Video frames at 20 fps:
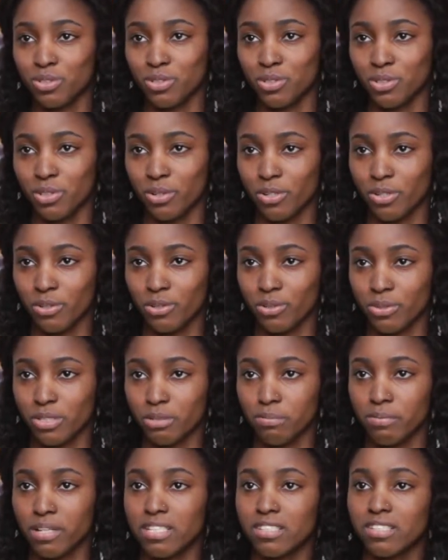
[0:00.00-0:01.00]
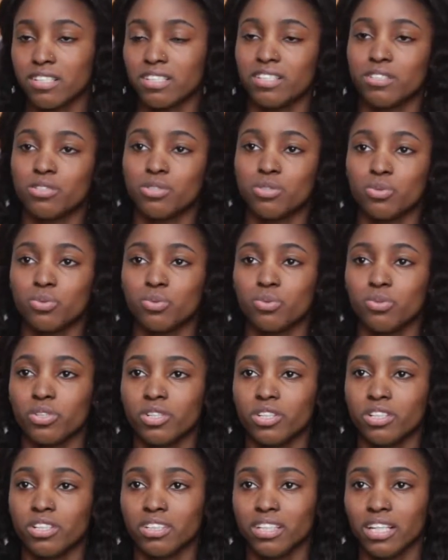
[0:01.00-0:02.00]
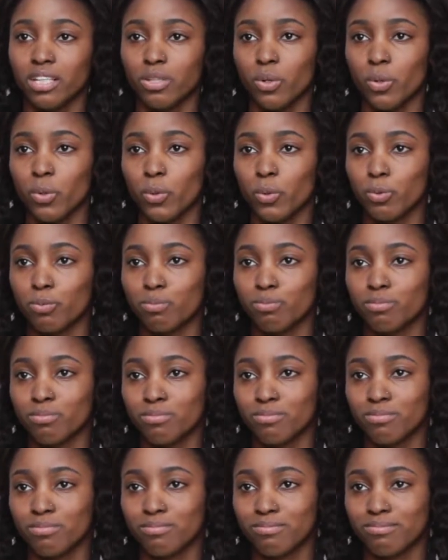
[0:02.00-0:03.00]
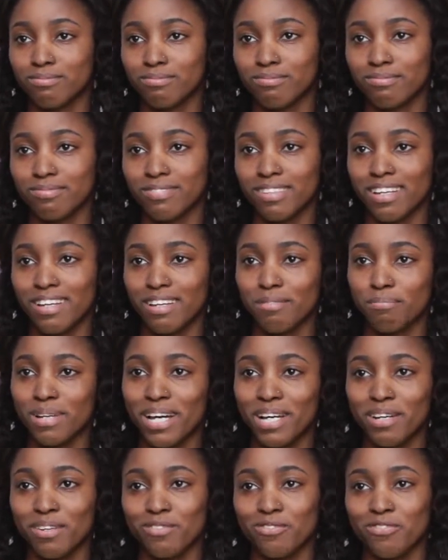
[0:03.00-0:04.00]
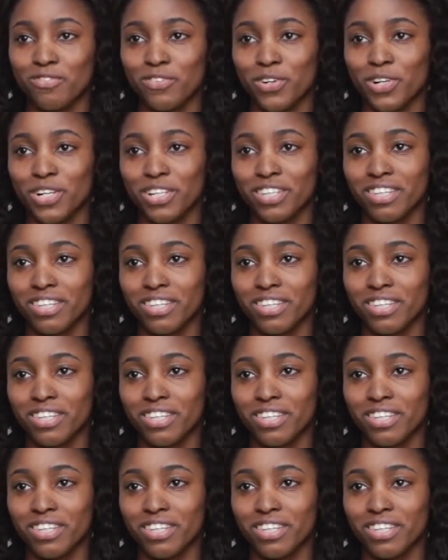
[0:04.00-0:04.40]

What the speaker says: so it was basically school and home and back and forth.